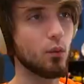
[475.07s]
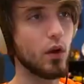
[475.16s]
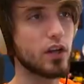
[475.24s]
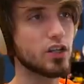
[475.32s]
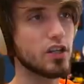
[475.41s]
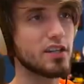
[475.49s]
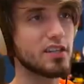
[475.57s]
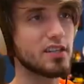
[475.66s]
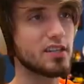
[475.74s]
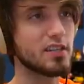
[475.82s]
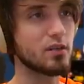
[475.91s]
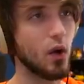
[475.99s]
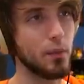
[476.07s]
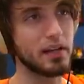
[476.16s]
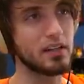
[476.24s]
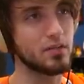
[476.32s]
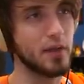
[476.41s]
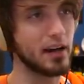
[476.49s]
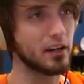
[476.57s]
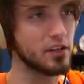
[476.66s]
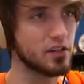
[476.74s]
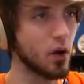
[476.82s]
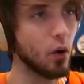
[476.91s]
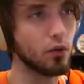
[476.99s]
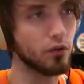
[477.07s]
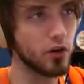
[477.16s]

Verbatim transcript: wishes, well, I mean, it doesn't matter because it's the old